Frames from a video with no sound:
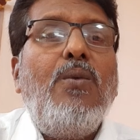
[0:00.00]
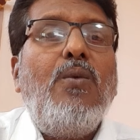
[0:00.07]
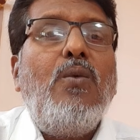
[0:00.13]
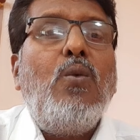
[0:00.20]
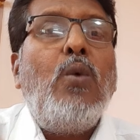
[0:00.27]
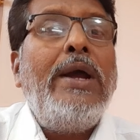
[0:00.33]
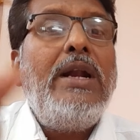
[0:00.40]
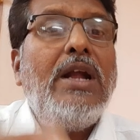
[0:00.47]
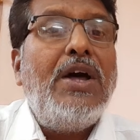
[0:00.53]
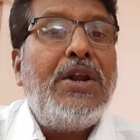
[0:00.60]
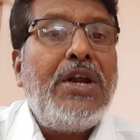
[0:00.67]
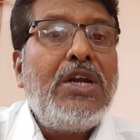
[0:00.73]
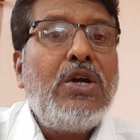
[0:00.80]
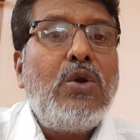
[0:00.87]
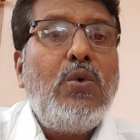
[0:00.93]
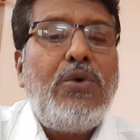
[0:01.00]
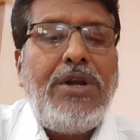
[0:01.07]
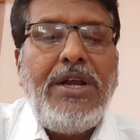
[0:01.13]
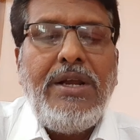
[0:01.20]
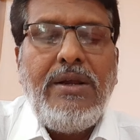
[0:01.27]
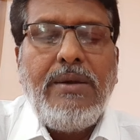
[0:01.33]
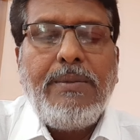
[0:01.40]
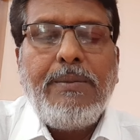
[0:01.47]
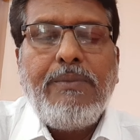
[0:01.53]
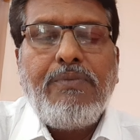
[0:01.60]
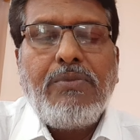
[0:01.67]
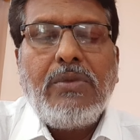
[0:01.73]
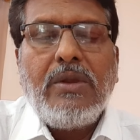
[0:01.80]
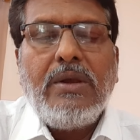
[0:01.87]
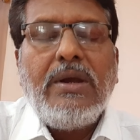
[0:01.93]
while recruiting
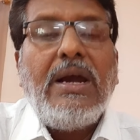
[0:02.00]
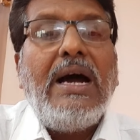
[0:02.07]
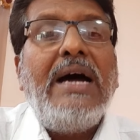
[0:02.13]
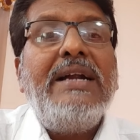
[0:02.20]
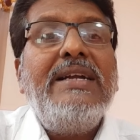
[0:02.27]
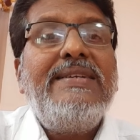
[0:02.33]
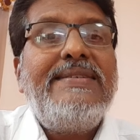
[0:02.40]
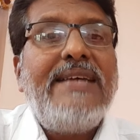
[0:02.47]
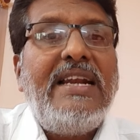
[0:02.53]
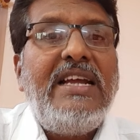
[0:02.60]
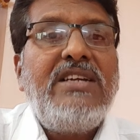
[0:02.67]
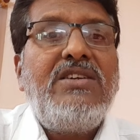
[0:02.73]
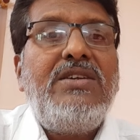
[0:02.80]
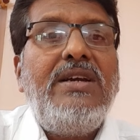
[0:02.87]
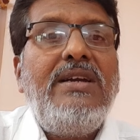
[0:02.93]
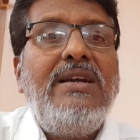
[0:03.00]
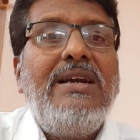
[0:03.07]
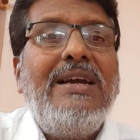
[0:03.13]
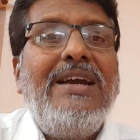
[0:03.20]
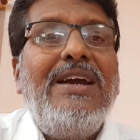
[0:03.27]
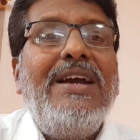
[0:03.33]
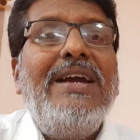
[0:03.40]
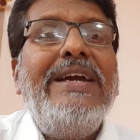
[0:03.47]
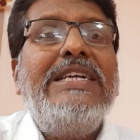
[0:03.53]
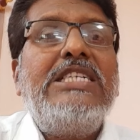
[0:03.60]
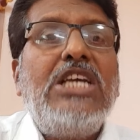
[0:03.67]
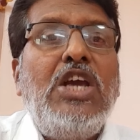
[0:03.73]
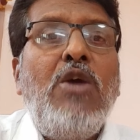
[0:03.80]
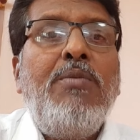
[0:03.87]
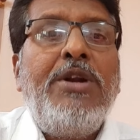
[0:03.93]
and selecting its
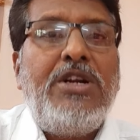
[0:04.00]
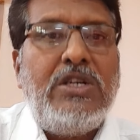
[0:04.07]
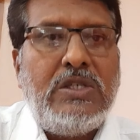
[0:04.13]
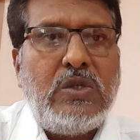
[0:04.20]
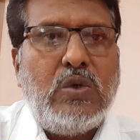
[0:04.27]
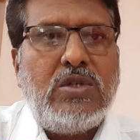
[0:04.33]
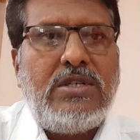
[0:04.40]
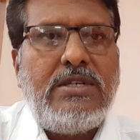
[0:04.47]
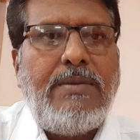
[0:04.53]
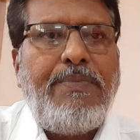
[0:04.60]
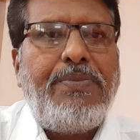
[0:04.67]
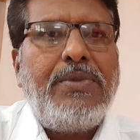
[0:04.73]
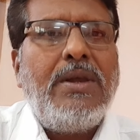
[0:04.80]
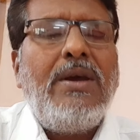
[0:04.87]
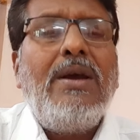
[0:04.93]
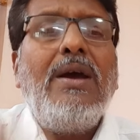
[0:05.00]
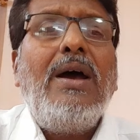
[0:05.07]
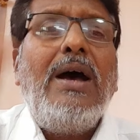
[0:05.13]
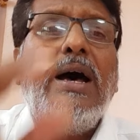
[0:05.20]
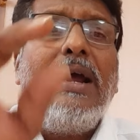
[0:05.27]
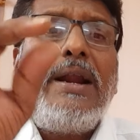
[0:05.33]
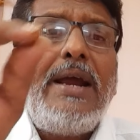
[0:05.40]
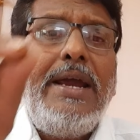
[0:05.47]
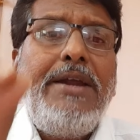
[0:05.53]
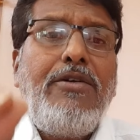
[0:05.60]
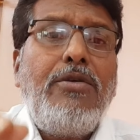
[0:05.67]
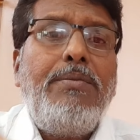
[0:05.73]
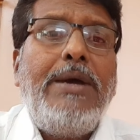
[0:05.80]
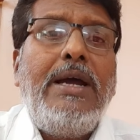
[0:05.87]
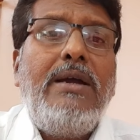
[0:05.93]
human resource. A
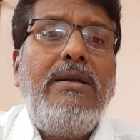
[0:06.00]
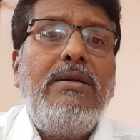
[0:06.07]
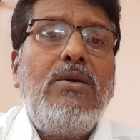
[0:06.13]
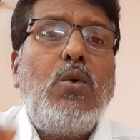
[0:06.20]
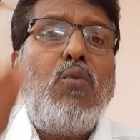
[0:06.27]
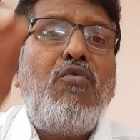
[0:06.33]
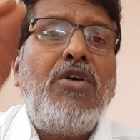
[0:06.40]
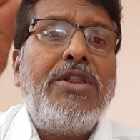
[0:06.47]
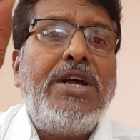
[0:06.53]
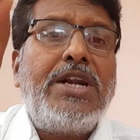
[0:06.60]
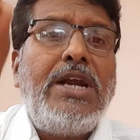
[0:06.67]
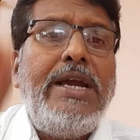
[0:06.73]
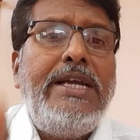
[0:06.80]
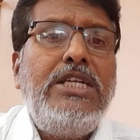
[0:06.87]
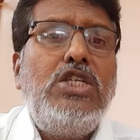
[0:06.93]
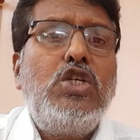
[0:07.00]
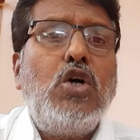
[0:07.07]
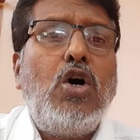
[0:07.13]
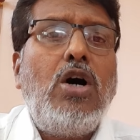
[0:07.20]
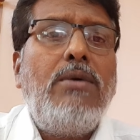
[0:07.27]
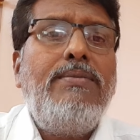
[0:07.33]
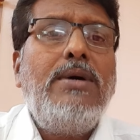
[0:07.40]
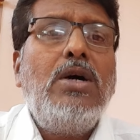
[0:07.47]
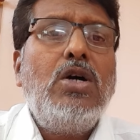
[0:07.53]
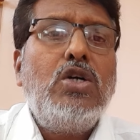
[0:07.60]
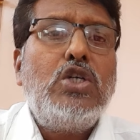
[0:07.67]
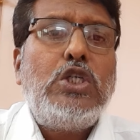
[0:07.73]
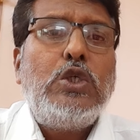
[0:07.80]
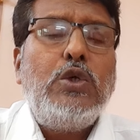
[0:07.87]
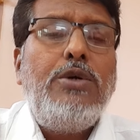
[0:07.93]
right man for the right job
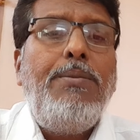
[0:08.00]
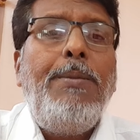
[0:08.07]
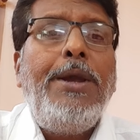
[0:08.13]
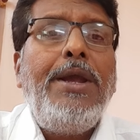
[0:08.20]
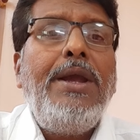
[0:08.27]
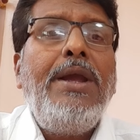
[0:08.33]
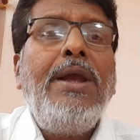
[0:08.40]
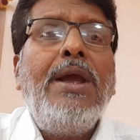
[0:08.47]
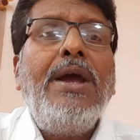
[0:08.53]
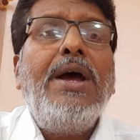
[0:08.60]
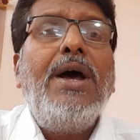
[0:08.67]
should be